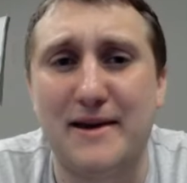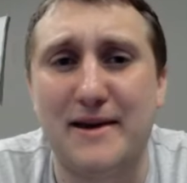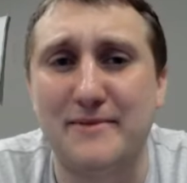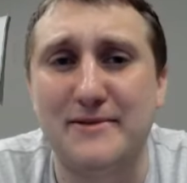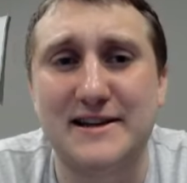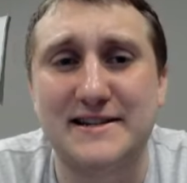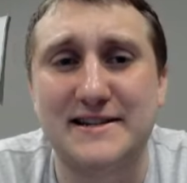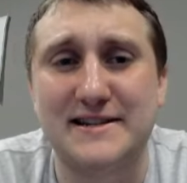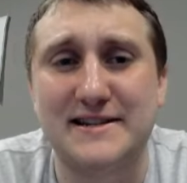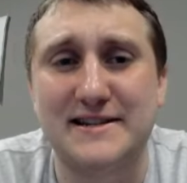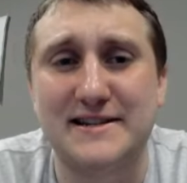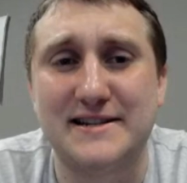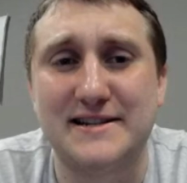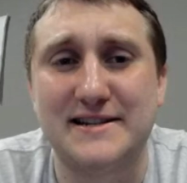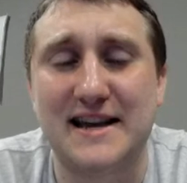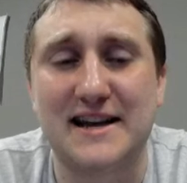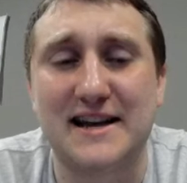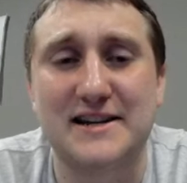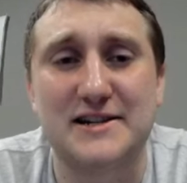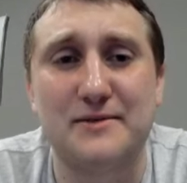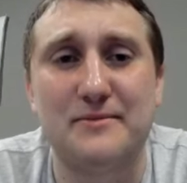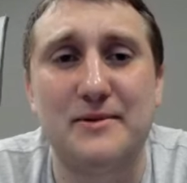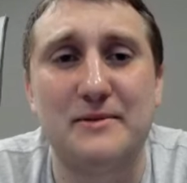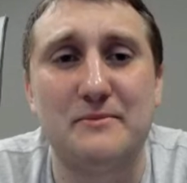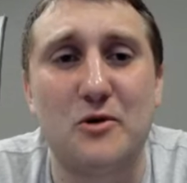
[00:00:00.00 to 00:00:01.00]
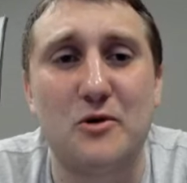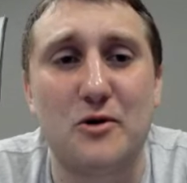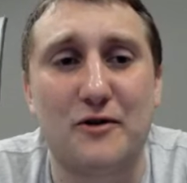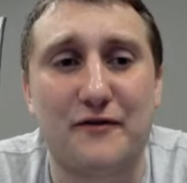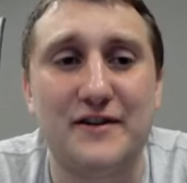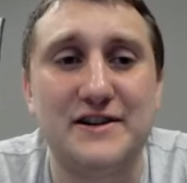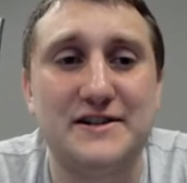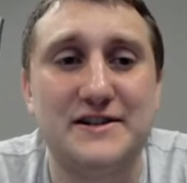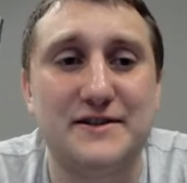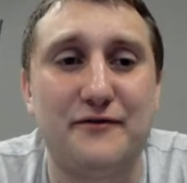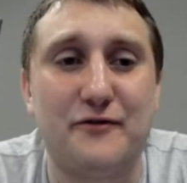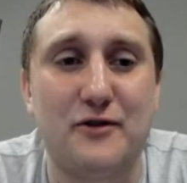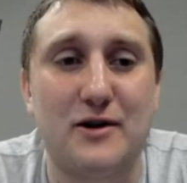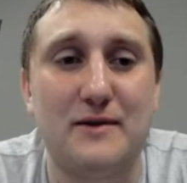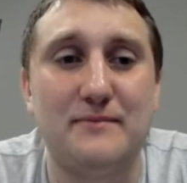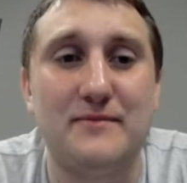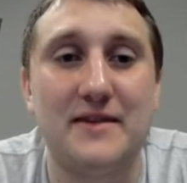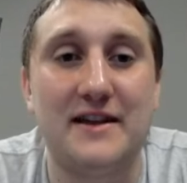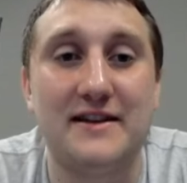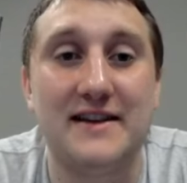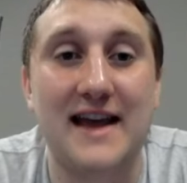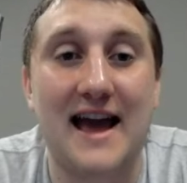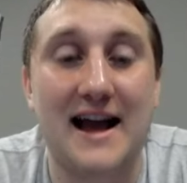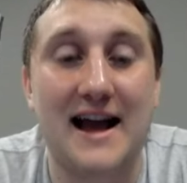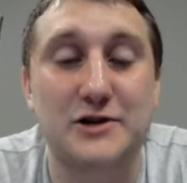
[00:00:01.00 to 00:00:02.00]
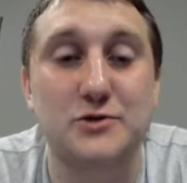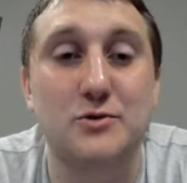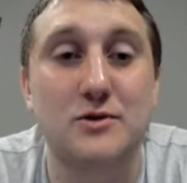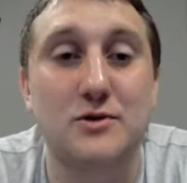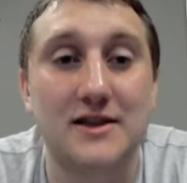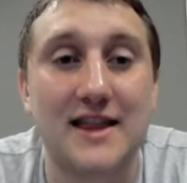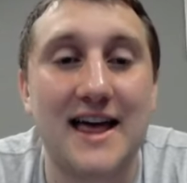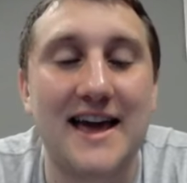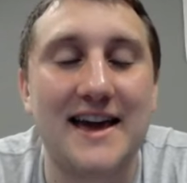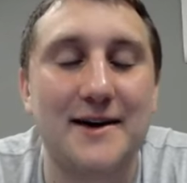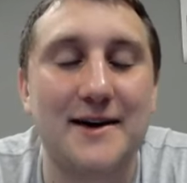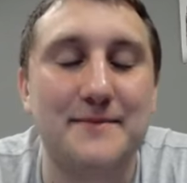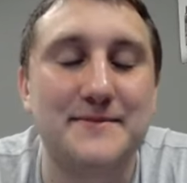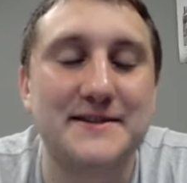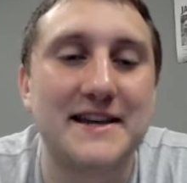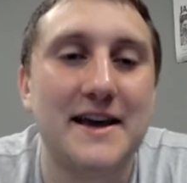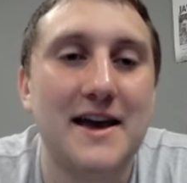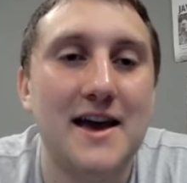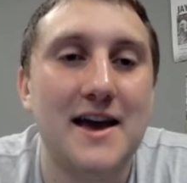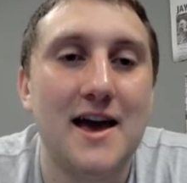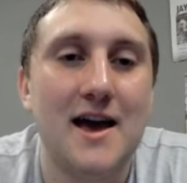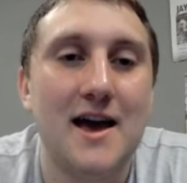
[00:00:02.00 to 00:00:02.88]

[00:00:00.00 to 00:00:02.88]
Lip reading: maybe has actually been more efficient for him than actual layups.